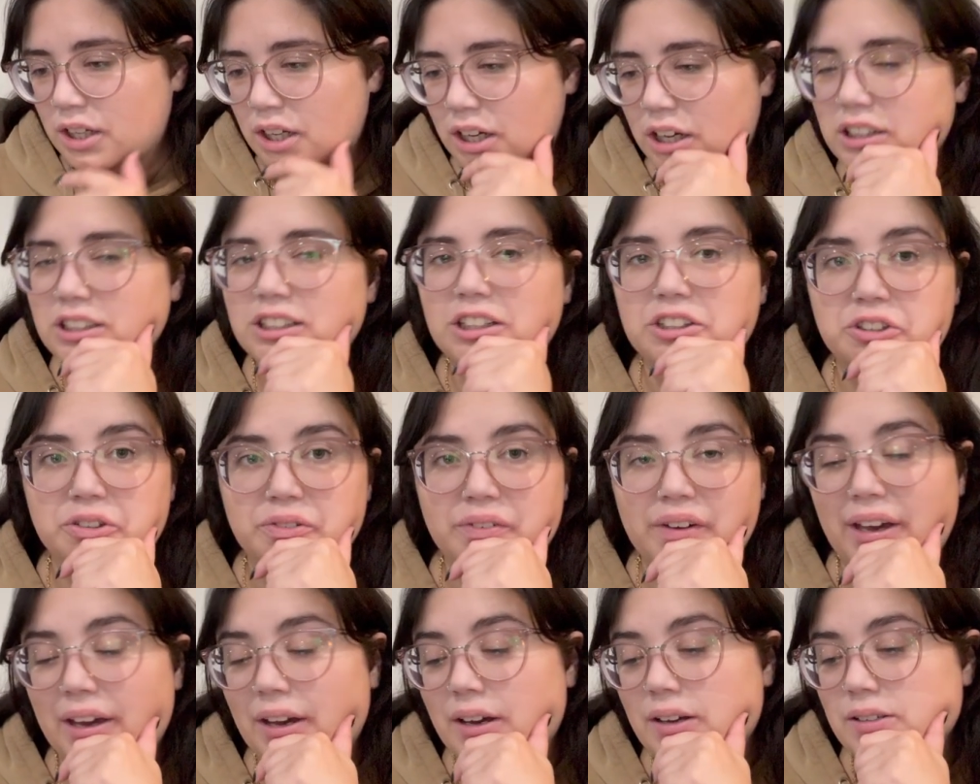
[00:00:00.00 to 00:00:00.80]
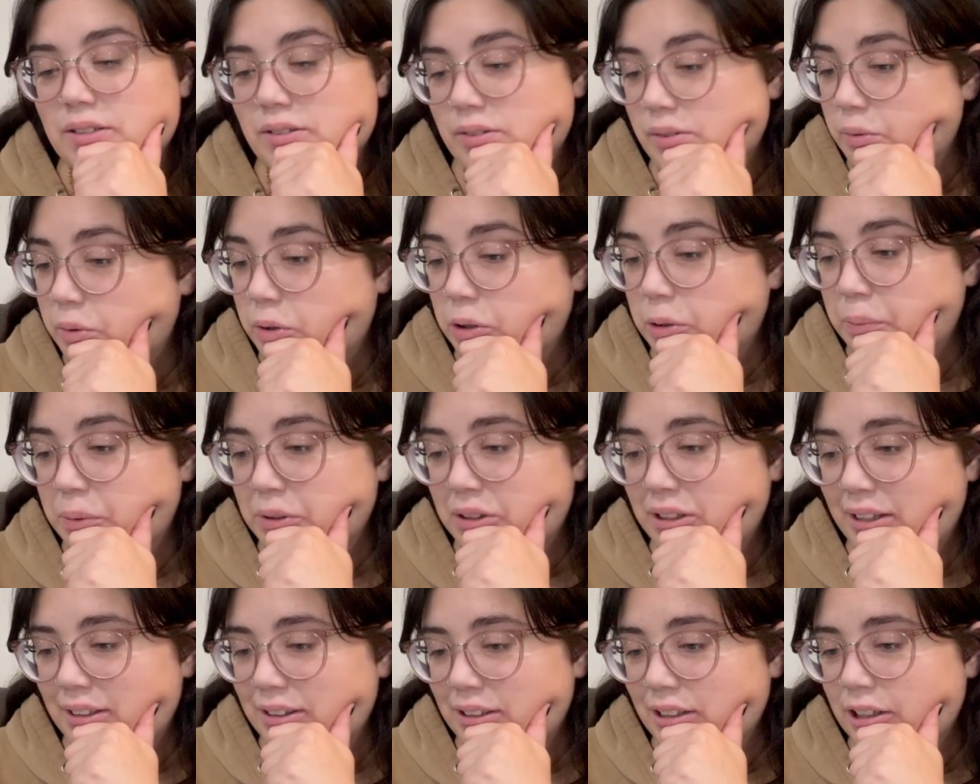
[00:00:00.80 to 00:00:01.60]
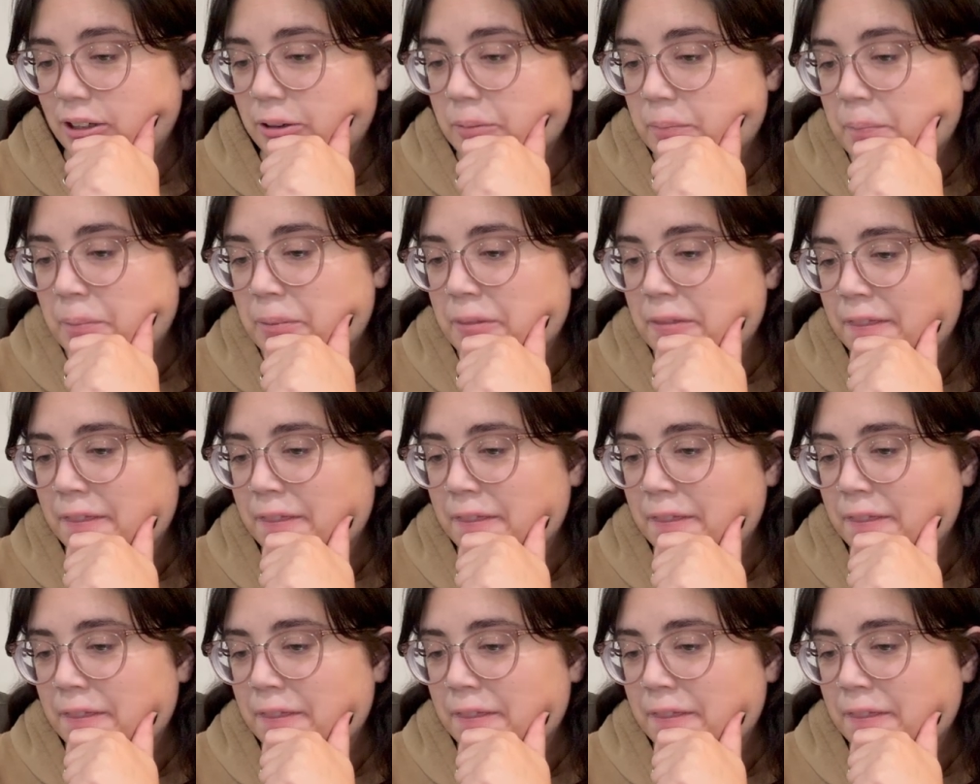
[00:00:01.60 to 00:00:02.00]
A Touch of Chaos. We're going to put that there.